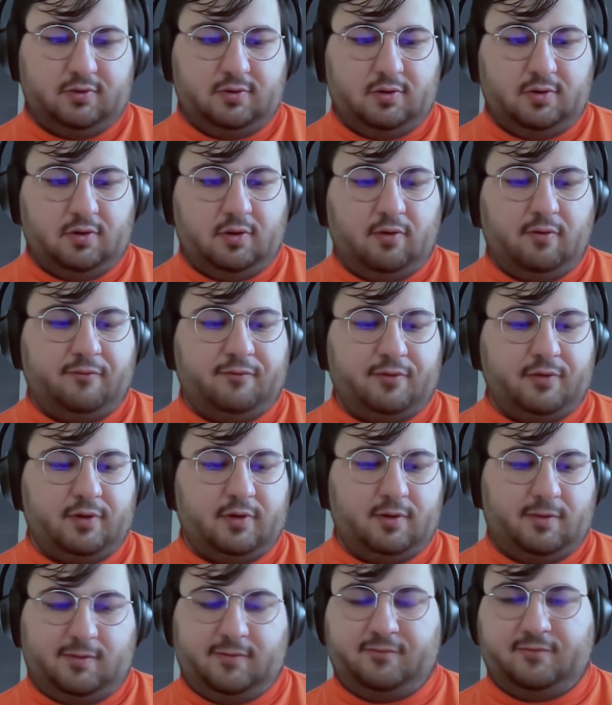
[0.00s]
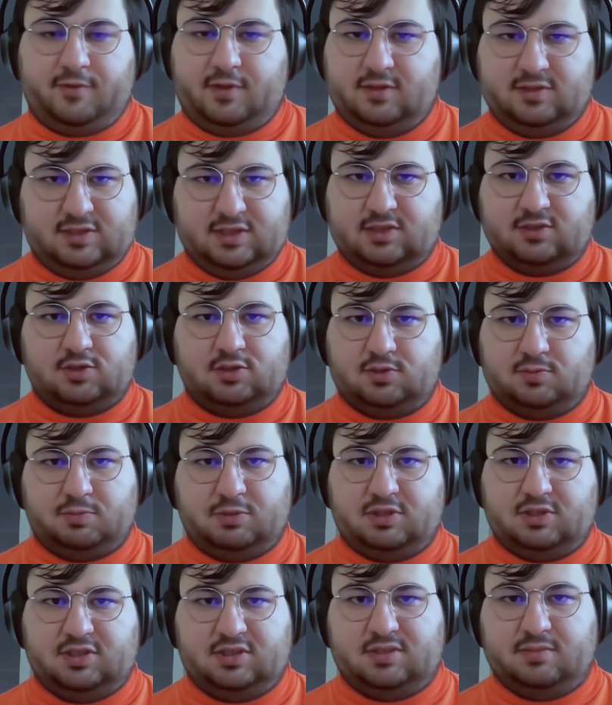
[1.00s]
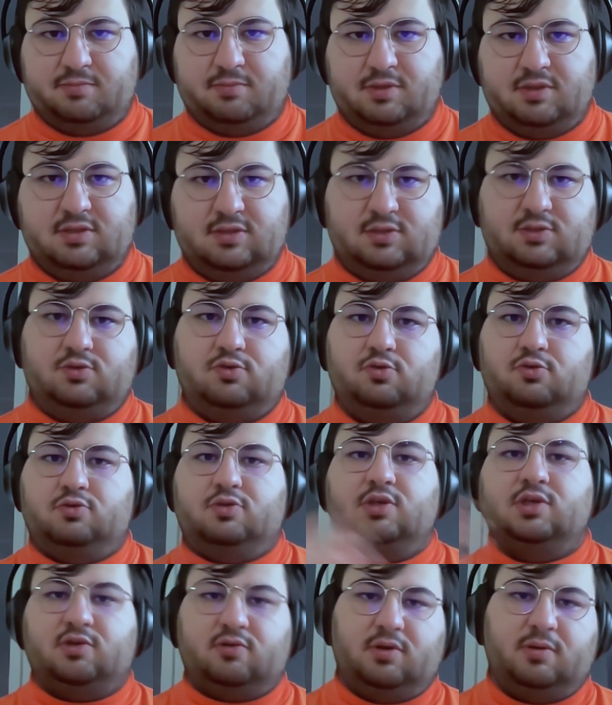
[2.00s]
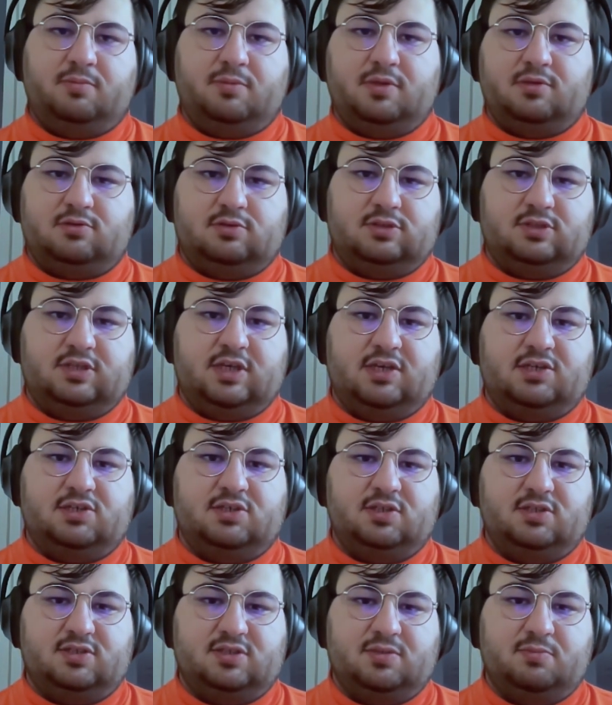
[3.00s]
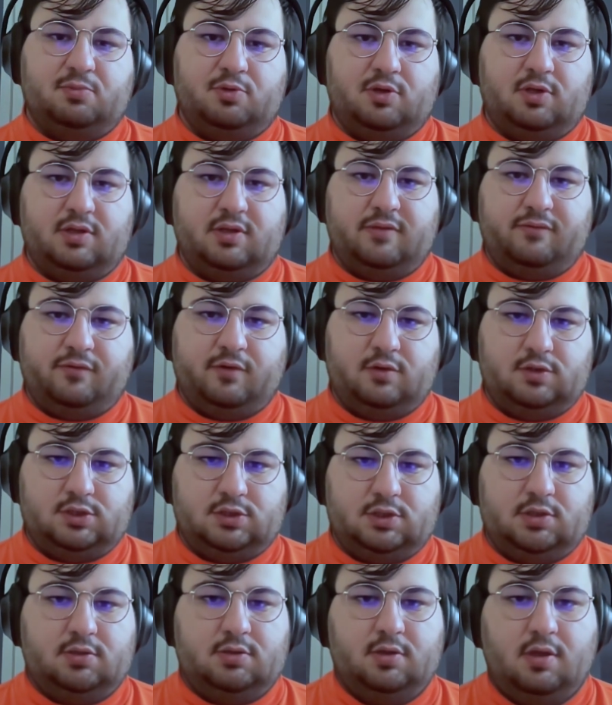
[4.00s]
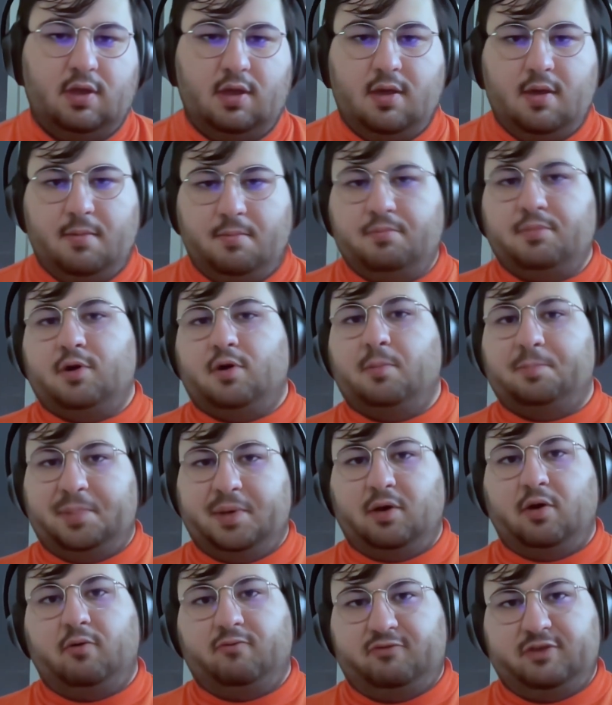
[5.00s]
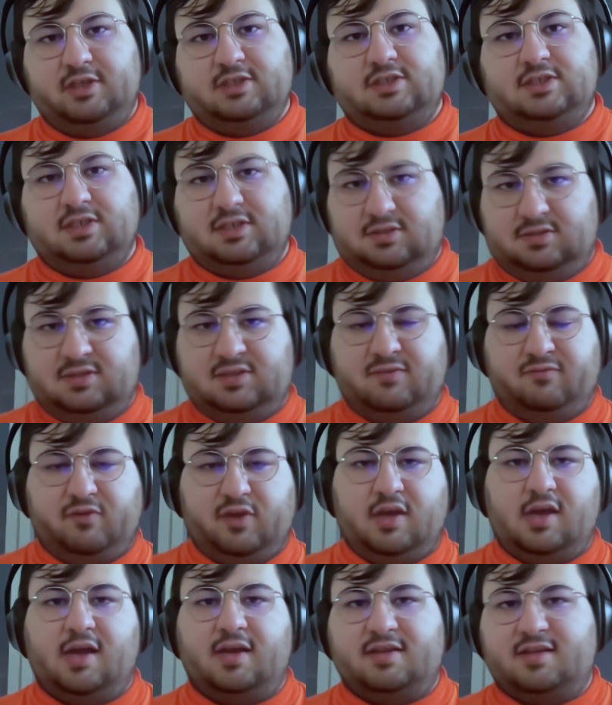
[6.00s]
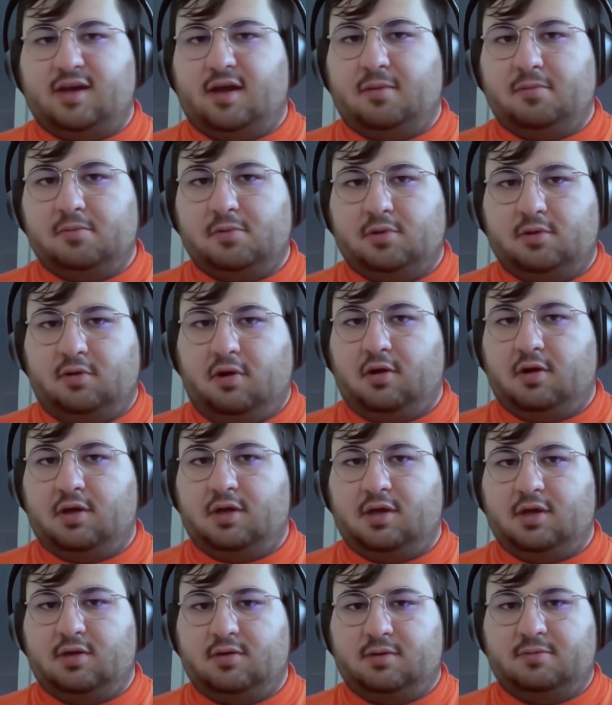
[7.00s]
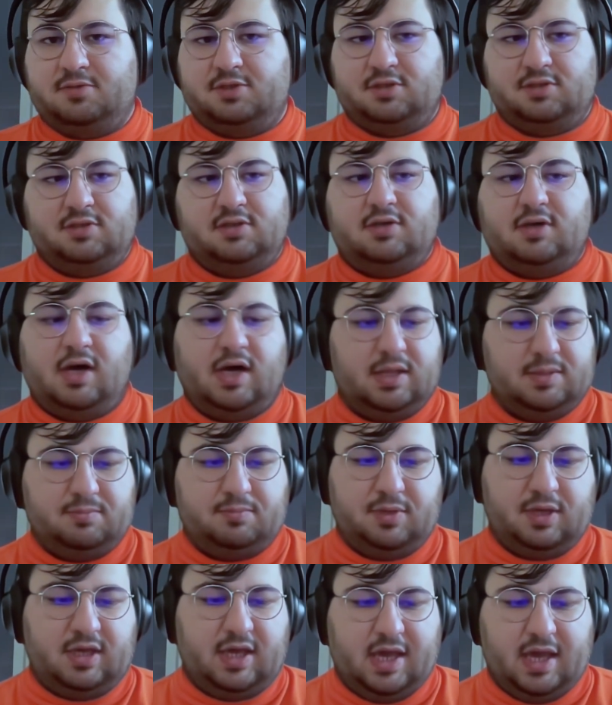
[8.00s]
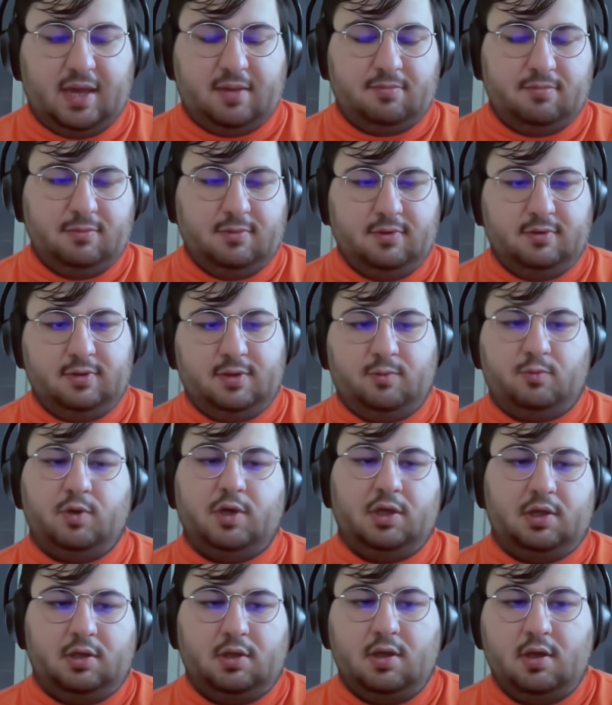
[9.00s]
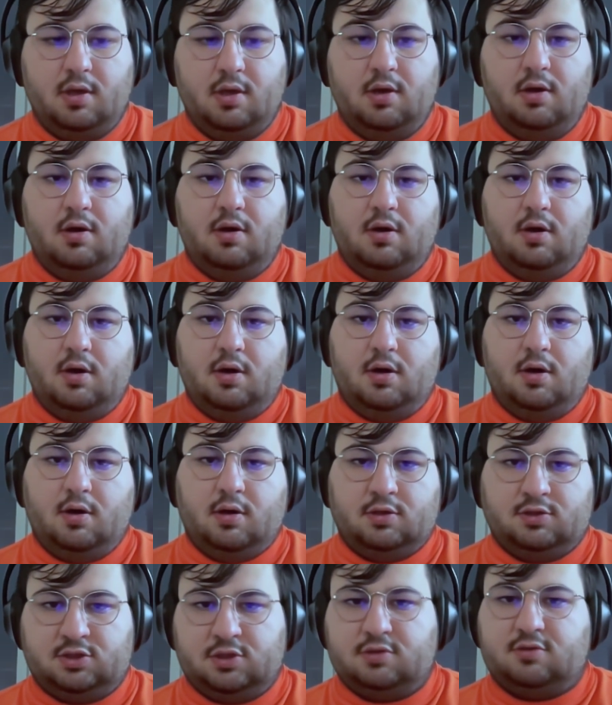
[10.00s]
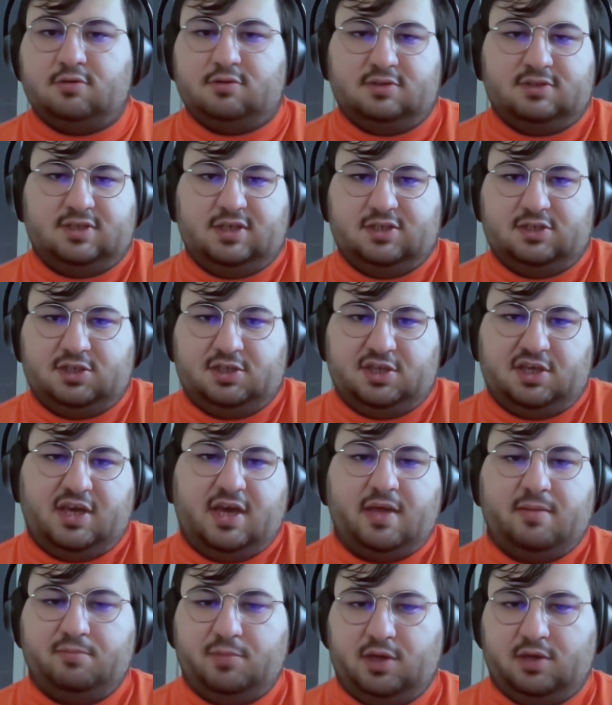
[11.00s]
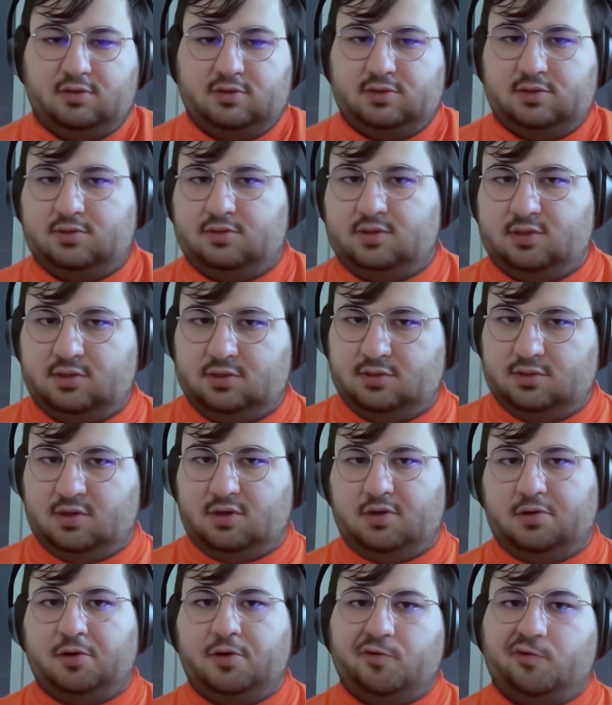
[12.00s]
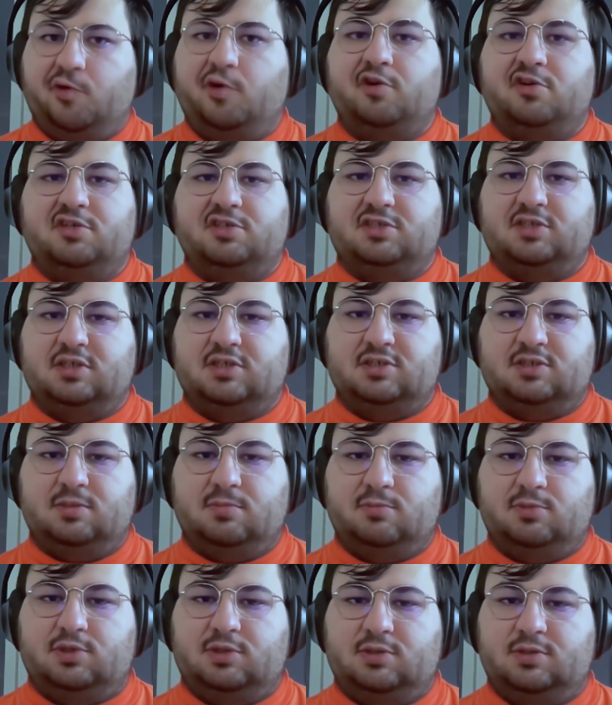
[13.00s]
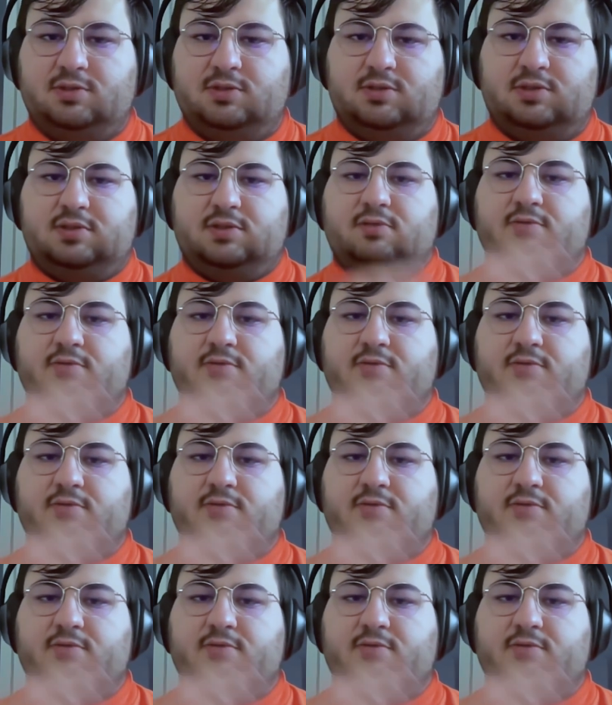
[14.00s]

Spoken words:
of consensus participants to decrypt the transaction at some point in the future. But obviously, something like time lock encryption can't be gamed the way Sharderization can, because there are no honesty assumptions.